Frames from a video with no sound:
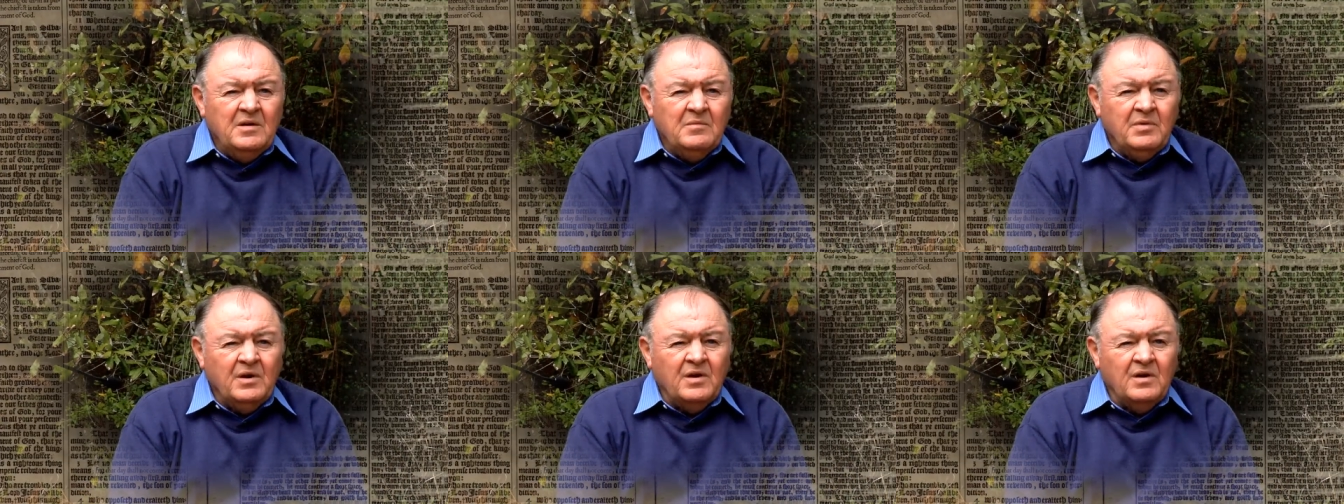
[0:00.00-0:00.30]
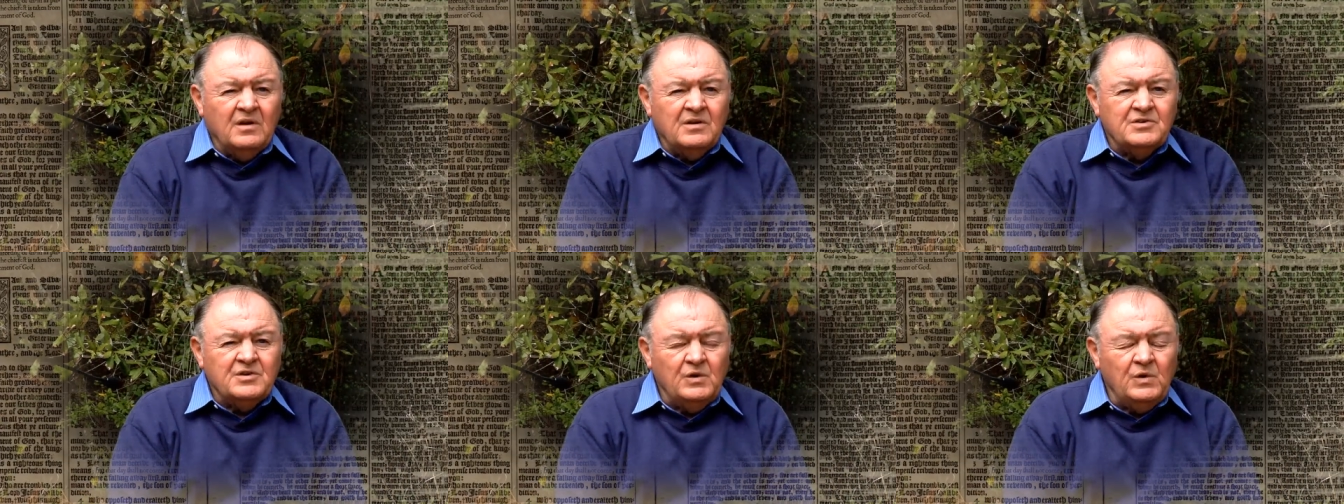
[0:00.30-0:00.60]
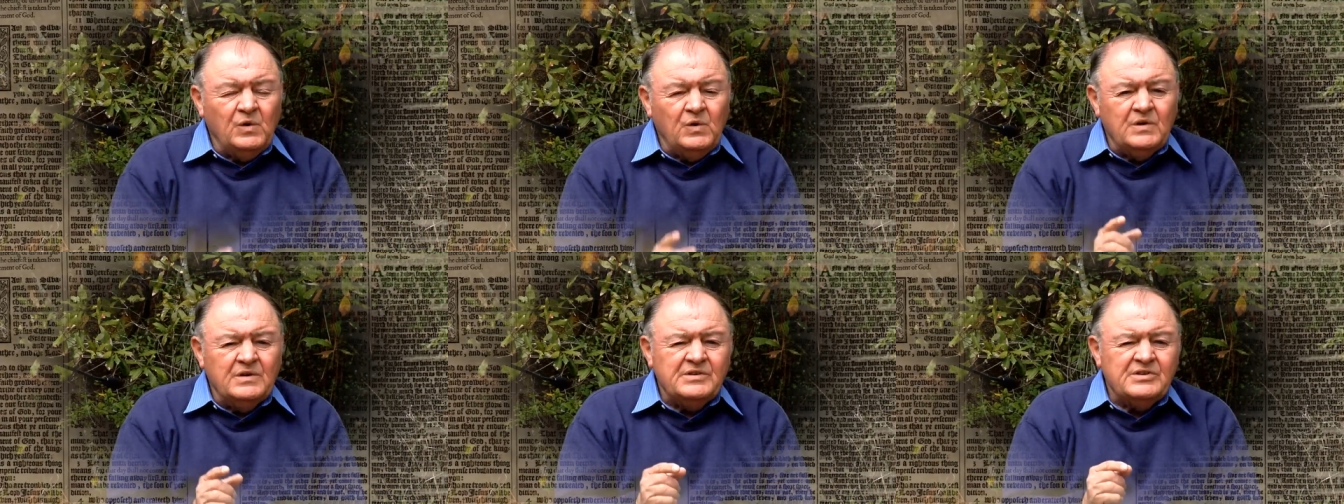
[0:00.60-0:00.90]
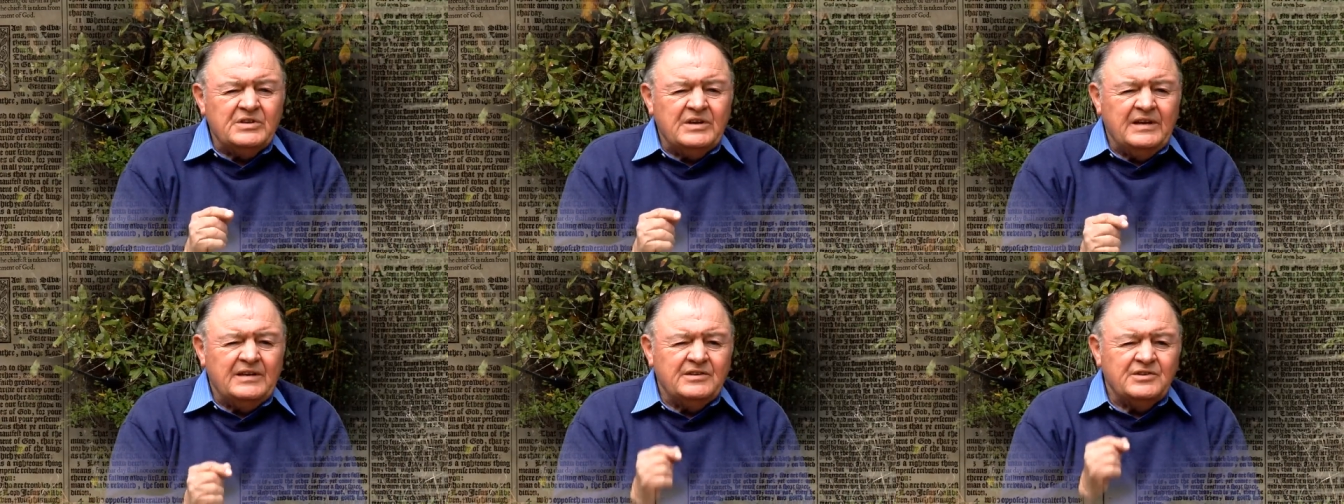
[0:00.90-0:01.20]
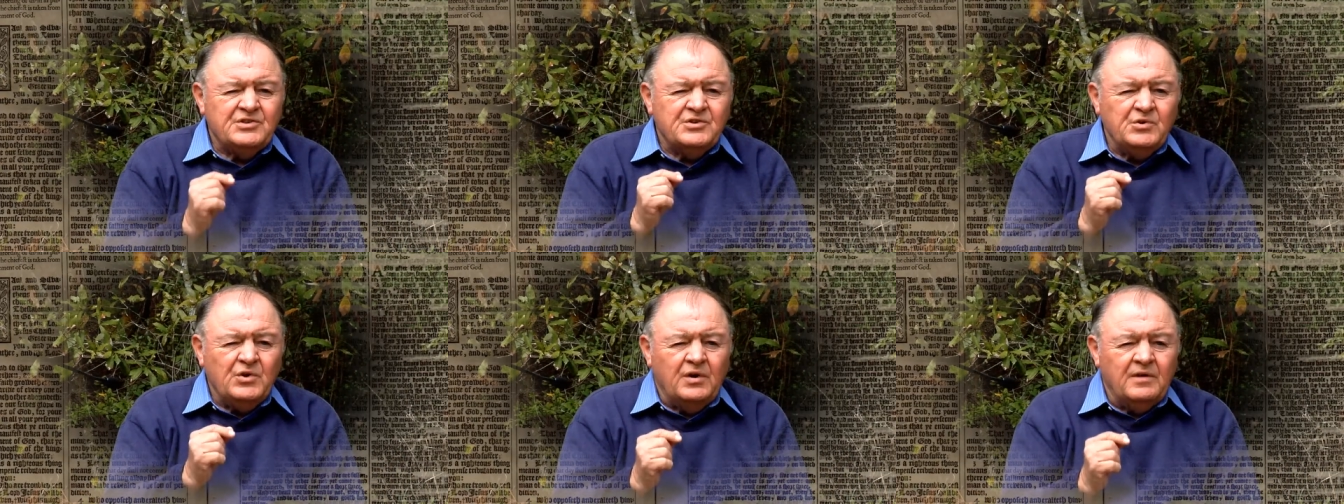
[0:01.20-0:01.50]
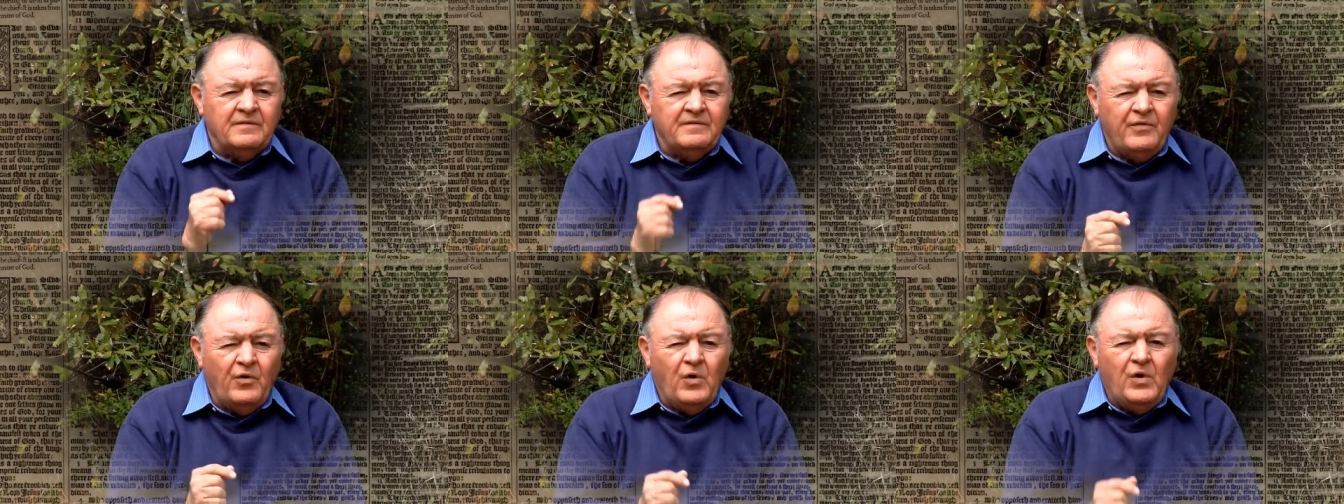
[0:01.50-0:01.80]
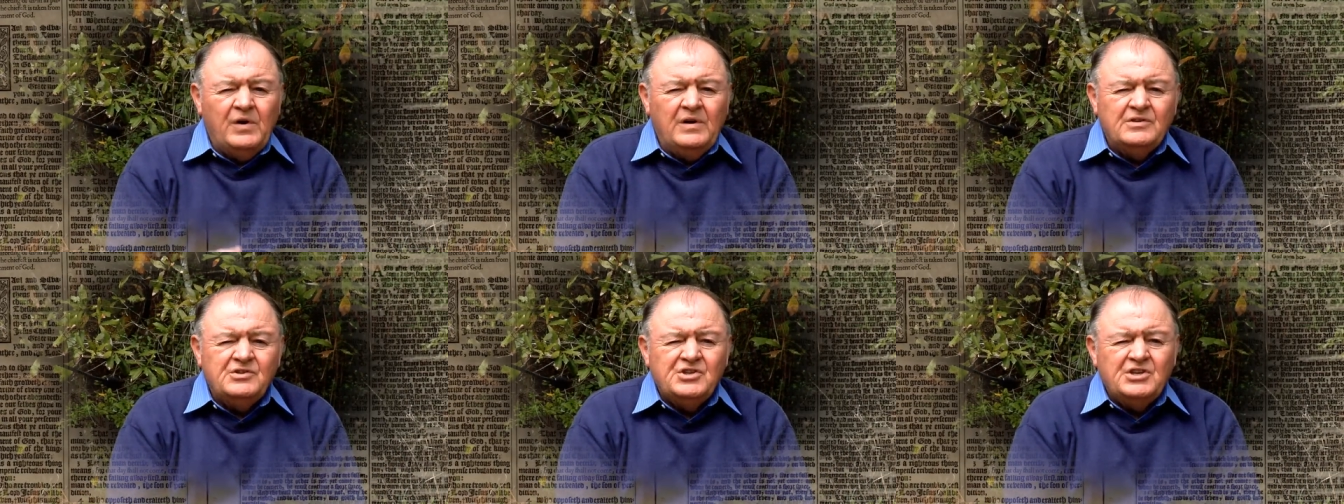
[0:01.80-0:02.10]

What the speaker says: because the Lord says to avoid